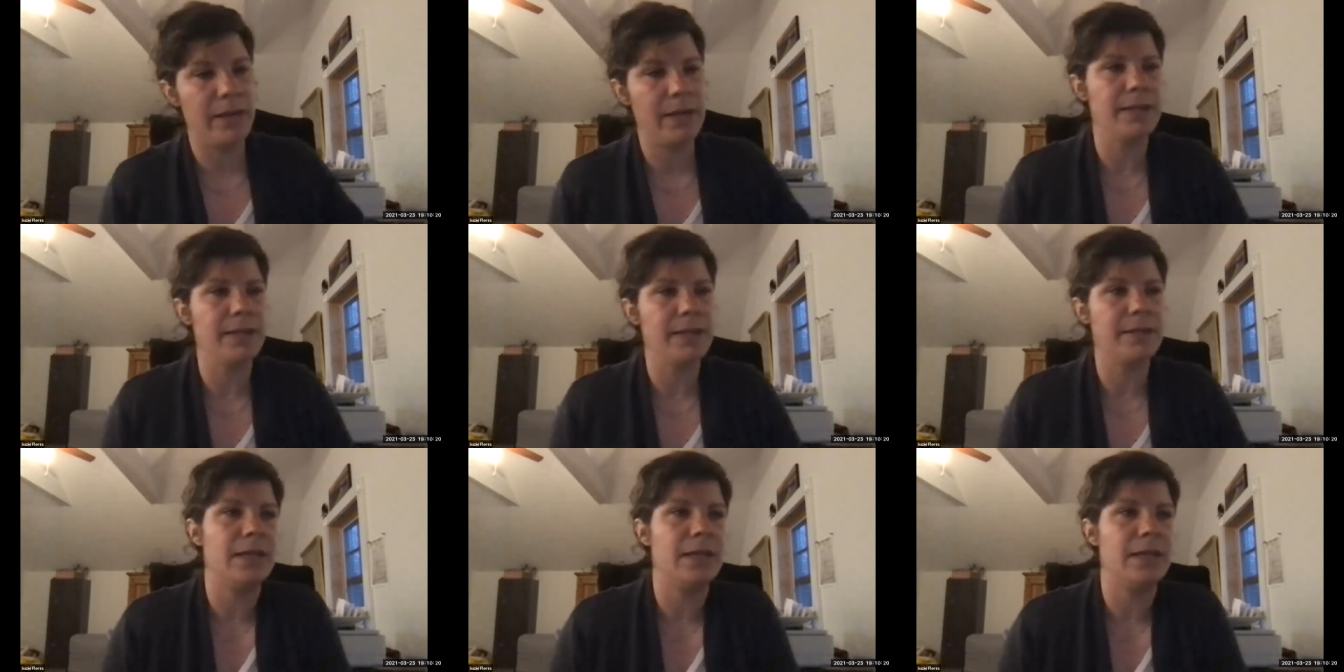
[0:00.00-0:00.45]

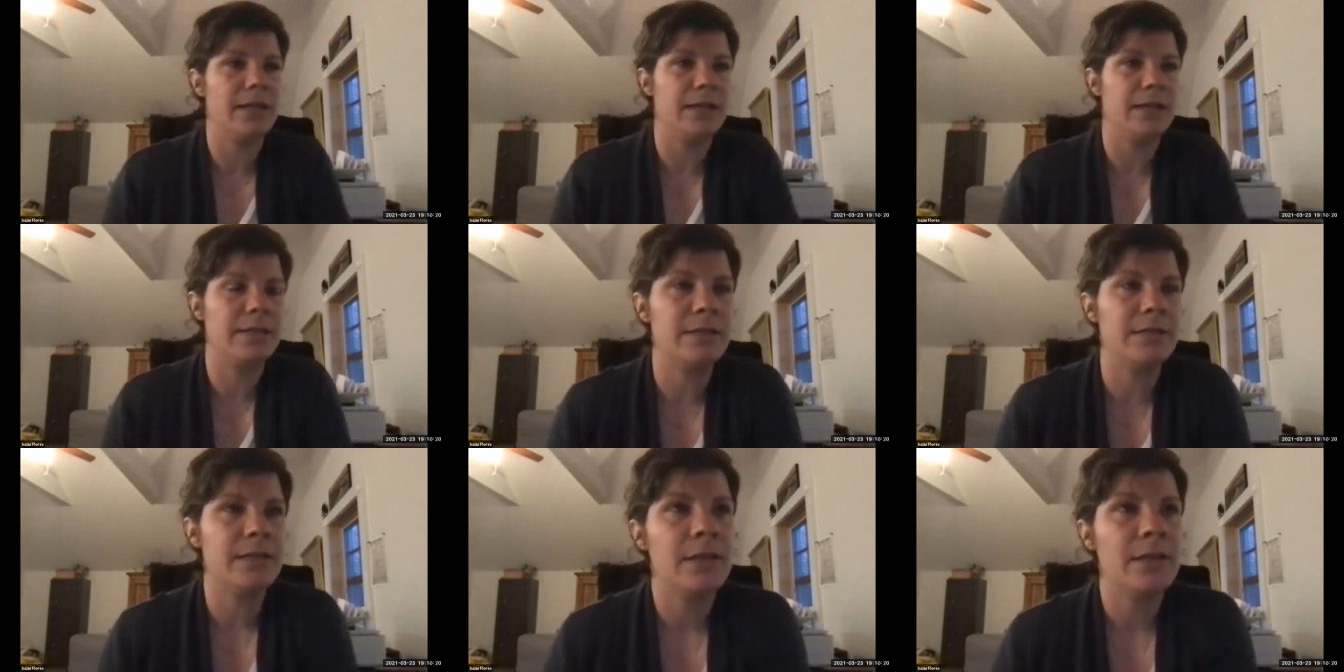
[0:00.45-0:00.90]
is it
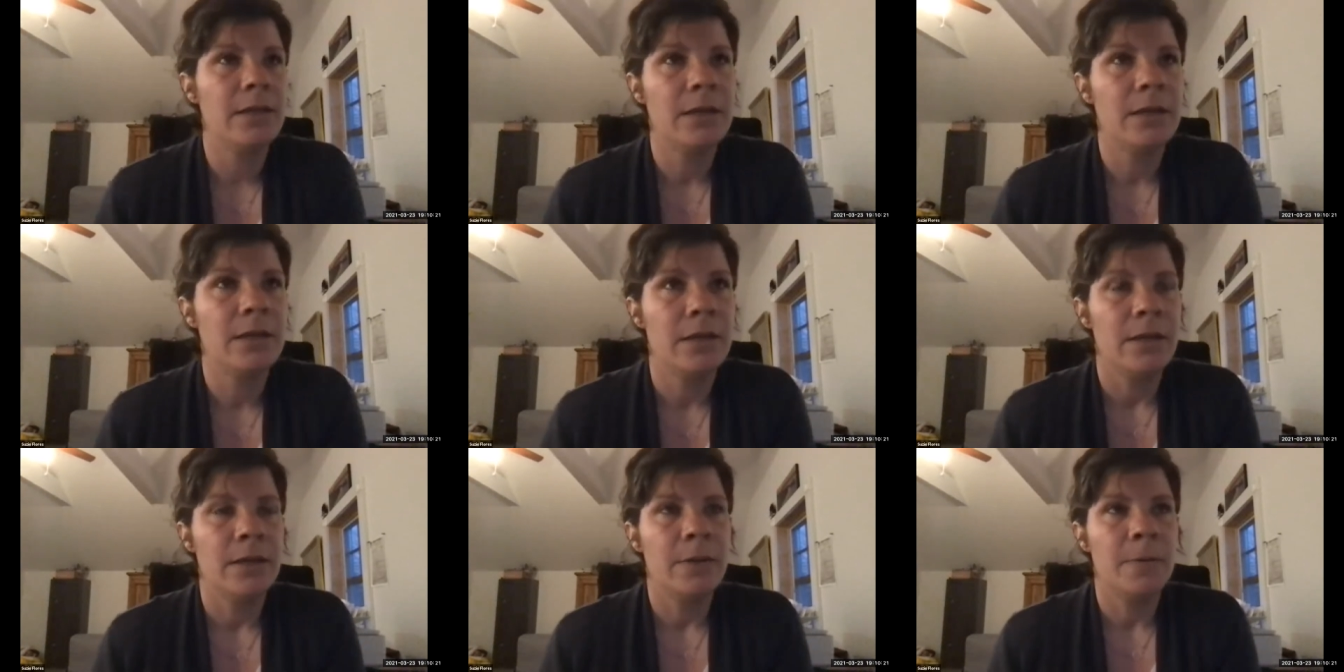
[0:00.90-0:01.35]
is
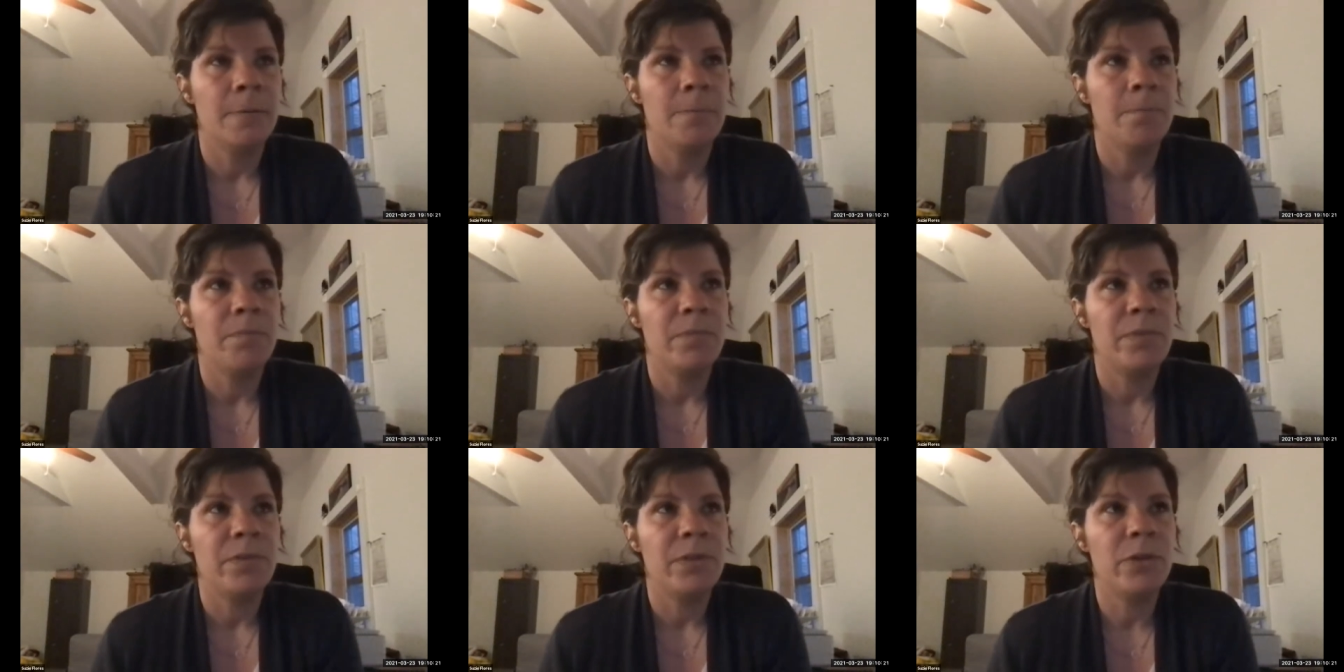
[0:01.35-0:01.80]

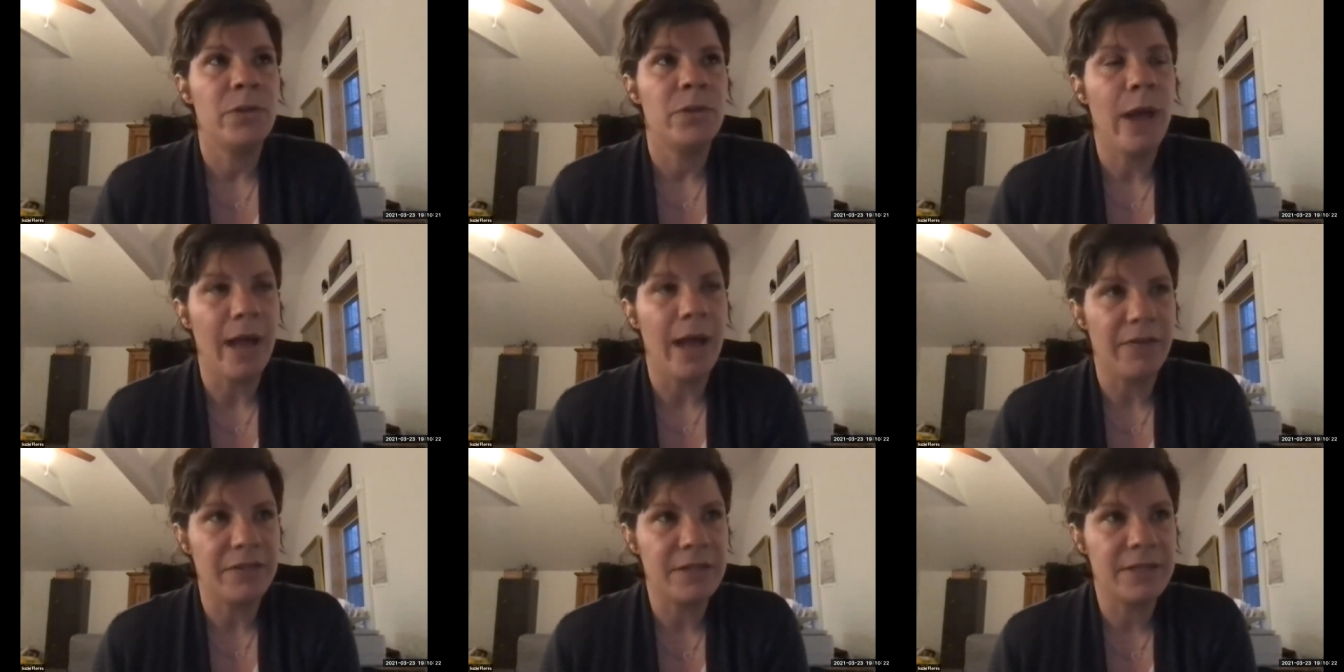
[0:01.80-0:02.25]
you
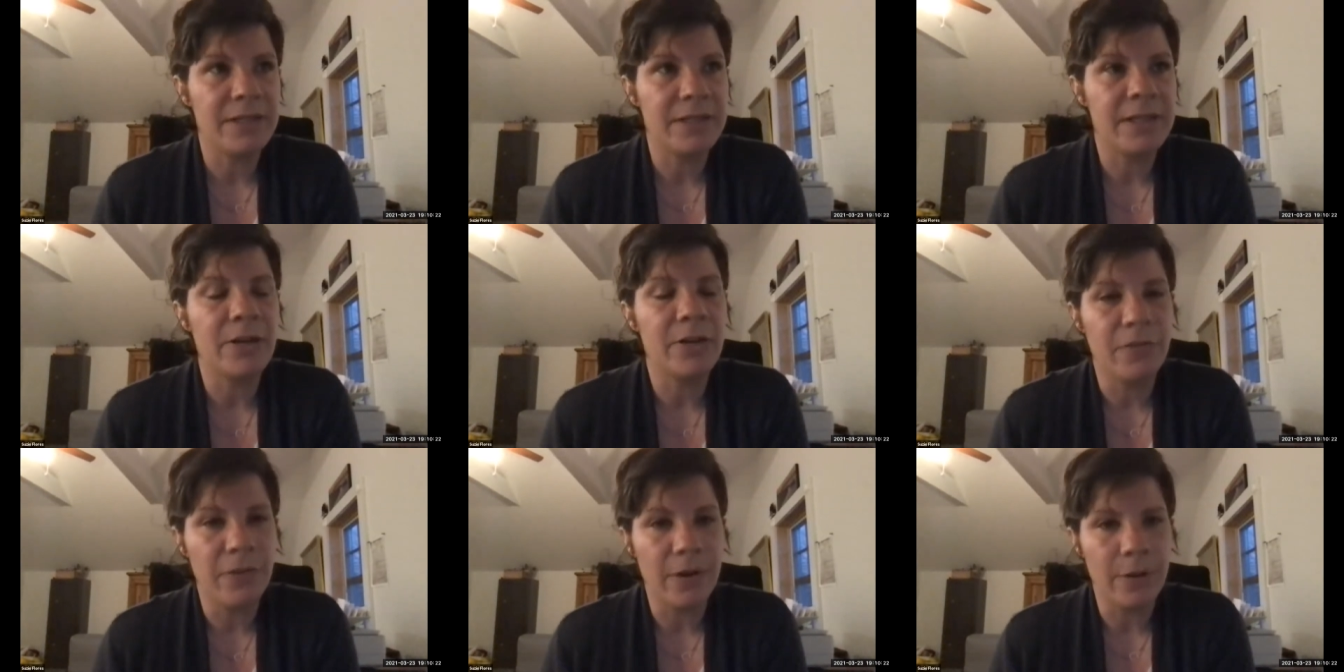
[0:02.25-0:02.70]
have to
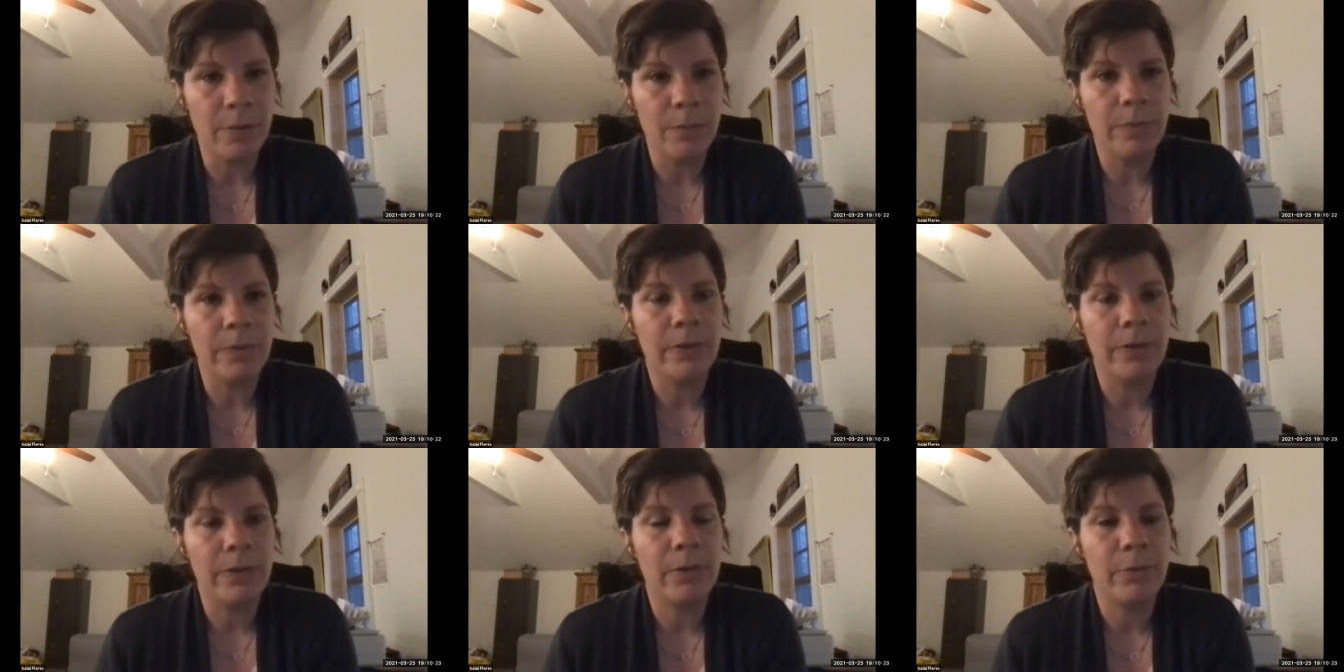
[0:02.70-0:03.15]
set your farm
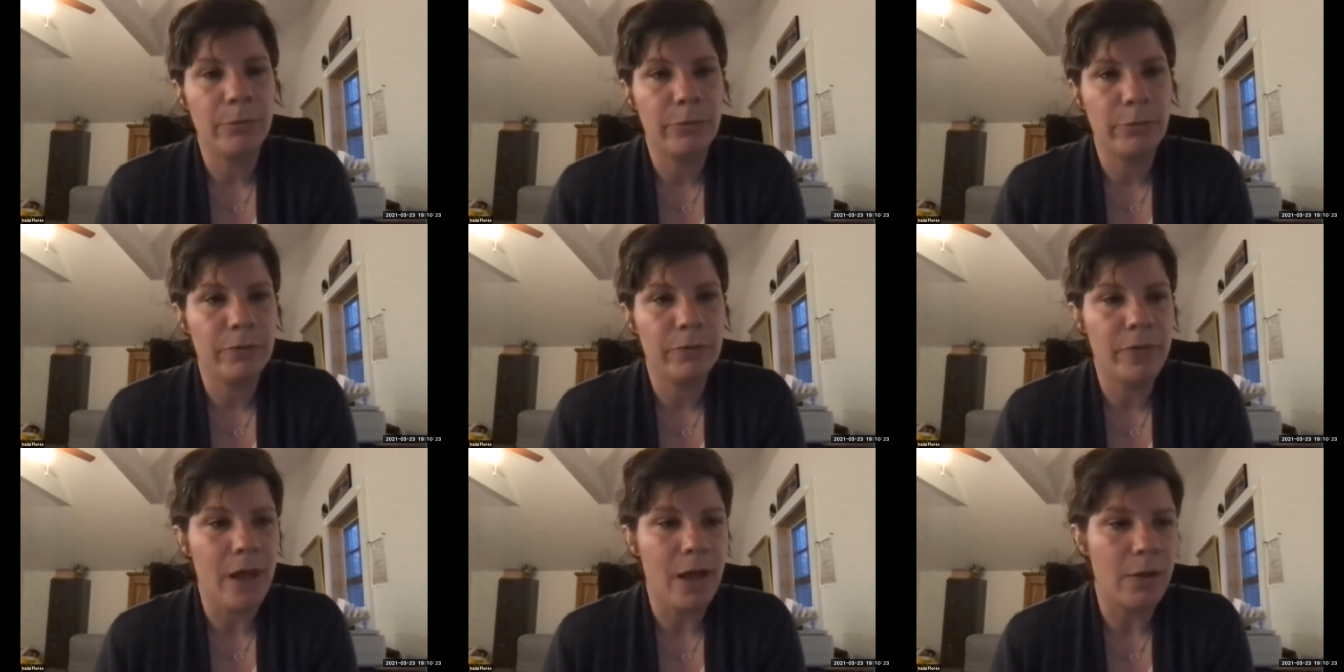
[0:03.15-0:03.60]
up in an
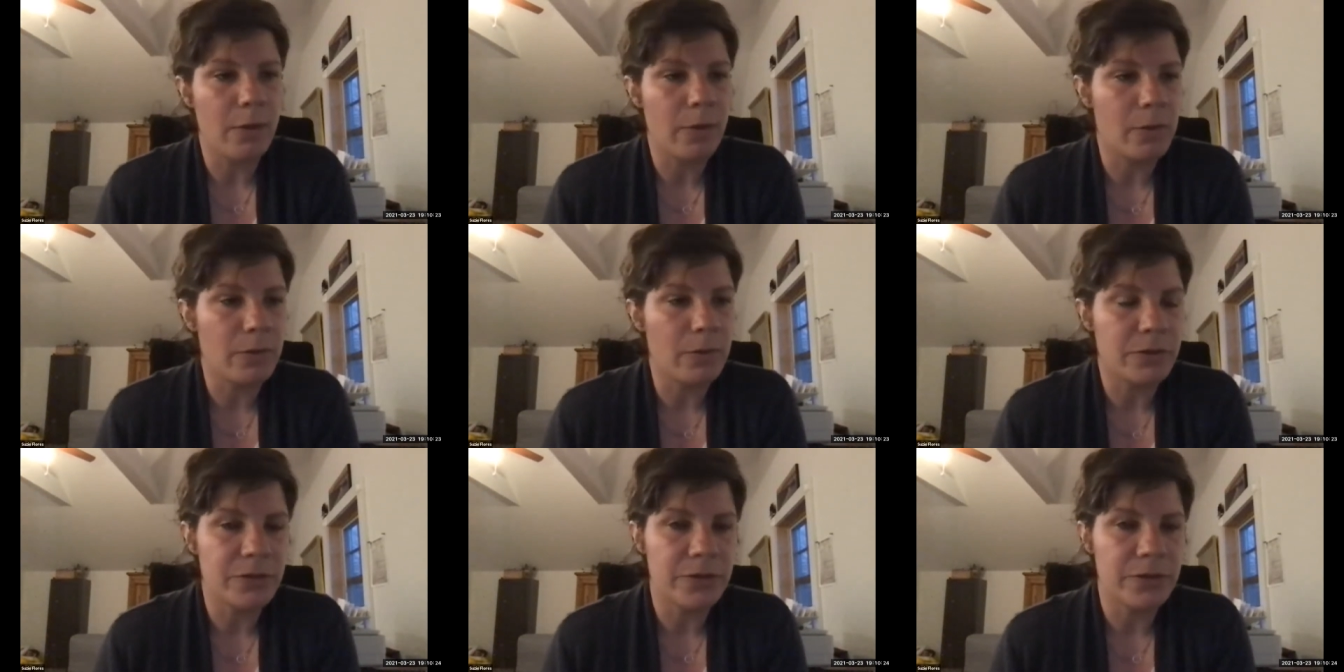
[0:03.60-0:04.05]
approved
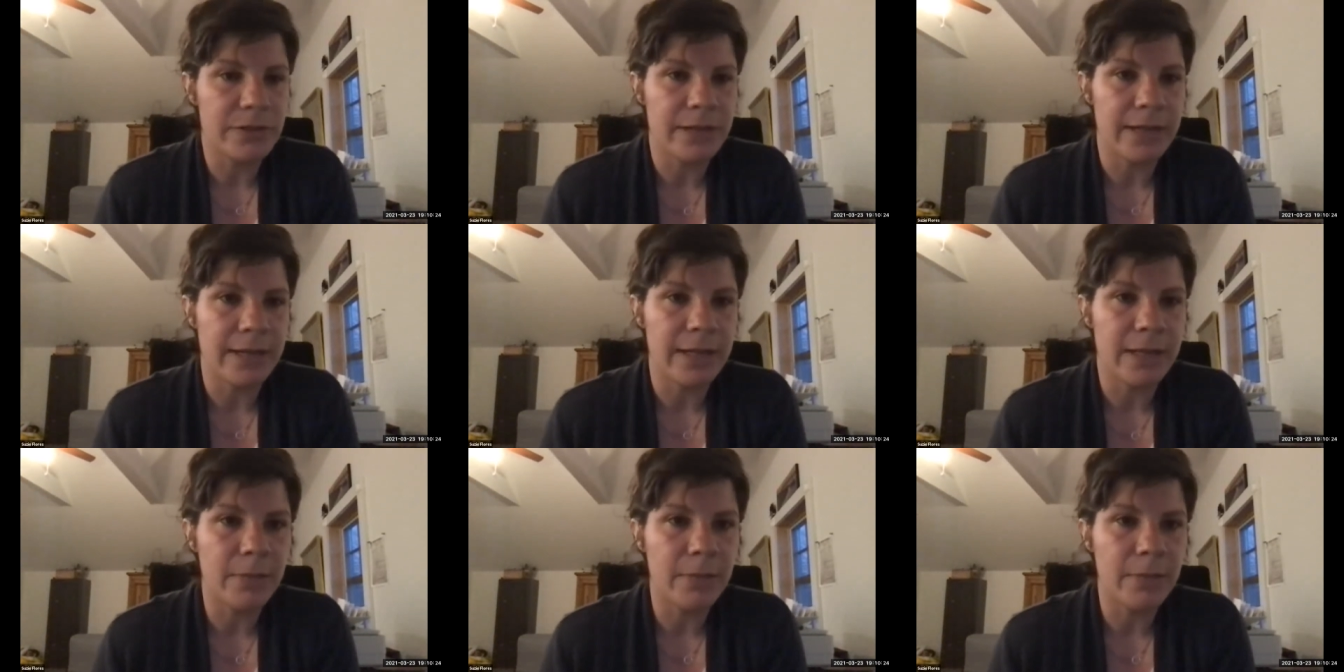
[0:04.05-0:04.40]
aquaculture site.